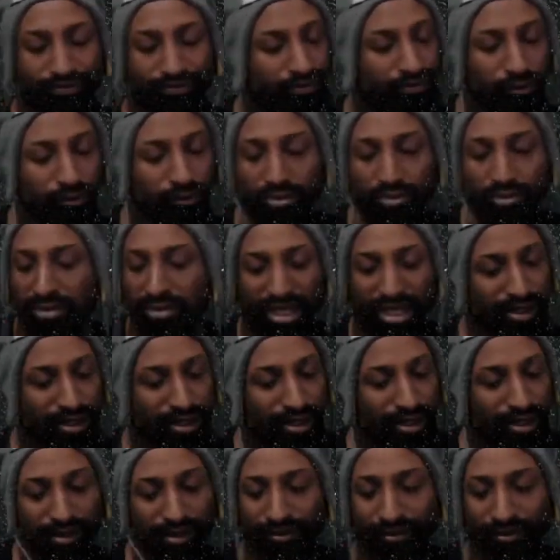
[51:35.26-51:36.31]
You missed
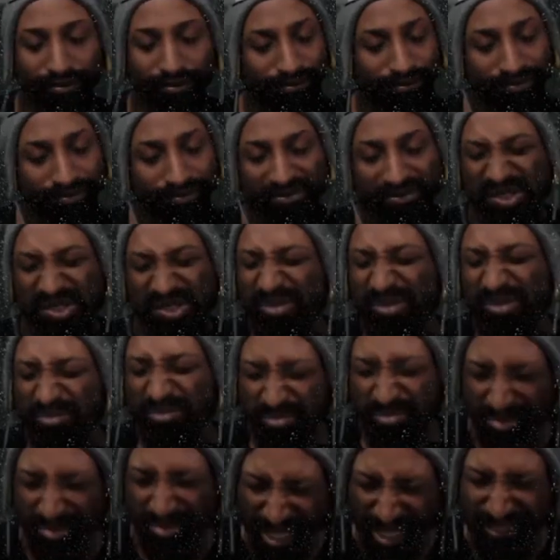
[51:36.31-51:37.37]
it. You
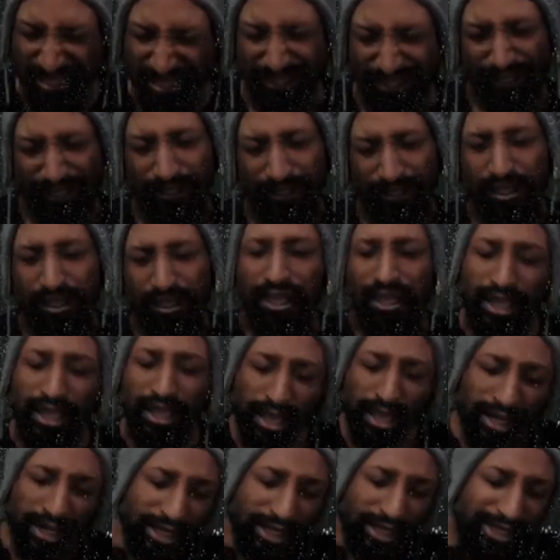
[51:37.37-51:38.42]
missed it.
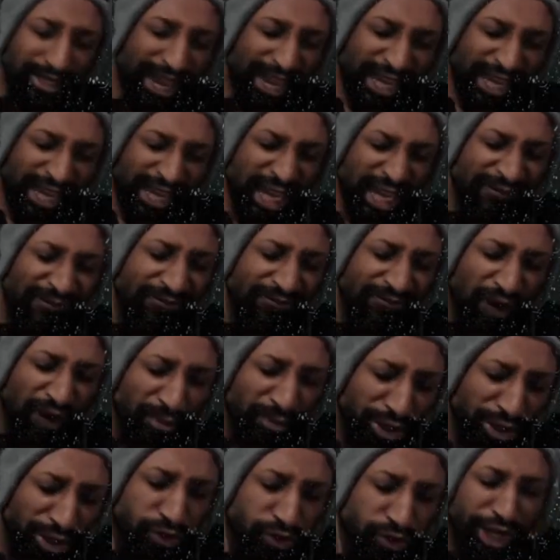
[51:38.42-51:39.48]
Take it from
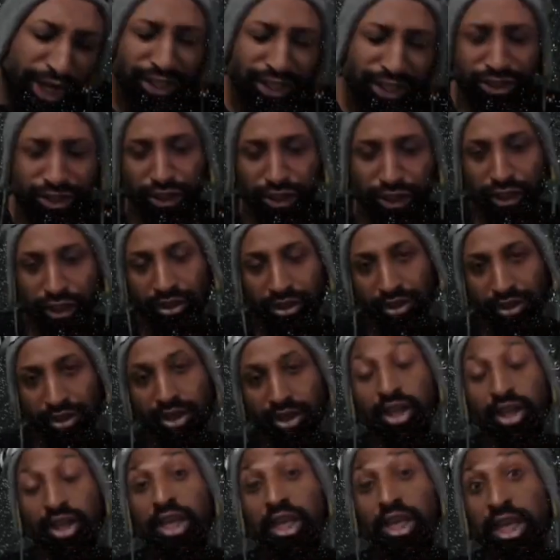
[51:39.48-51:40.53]
a trickster.
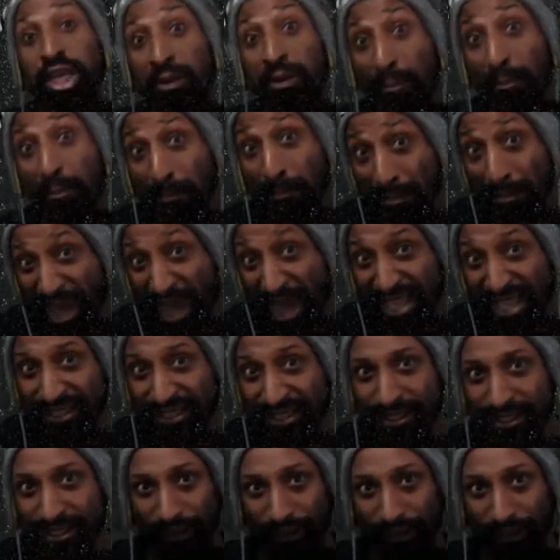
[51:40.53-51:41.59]
You
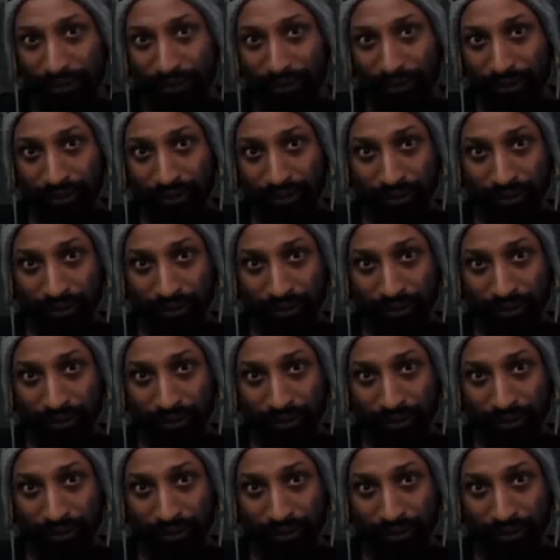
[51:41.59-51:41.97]
missed it.